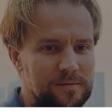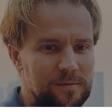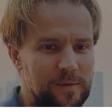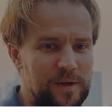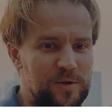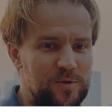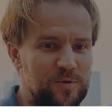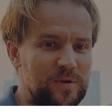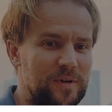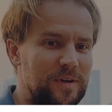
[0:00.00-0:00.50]

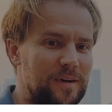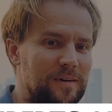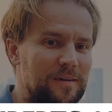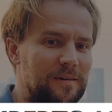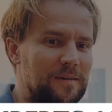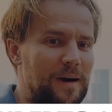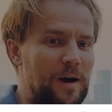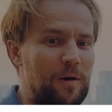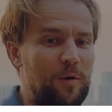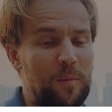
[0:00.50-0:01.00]
we're doing
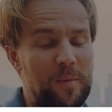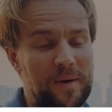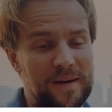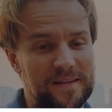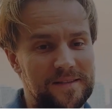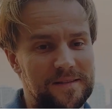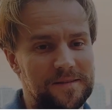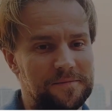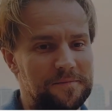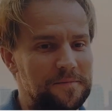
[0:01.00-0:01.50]
our
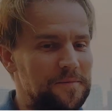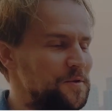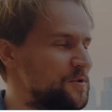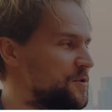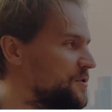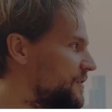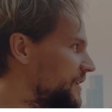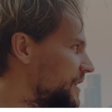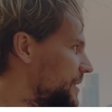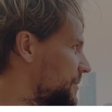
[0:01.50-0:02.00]
best to
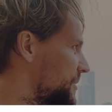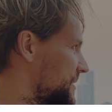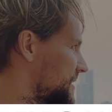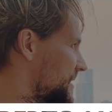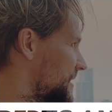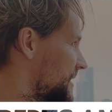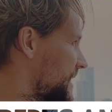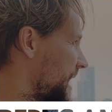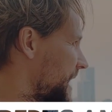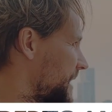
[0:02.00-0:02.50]
develop it
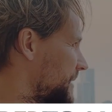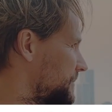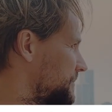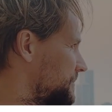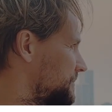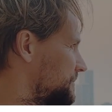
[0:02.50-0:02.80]
there,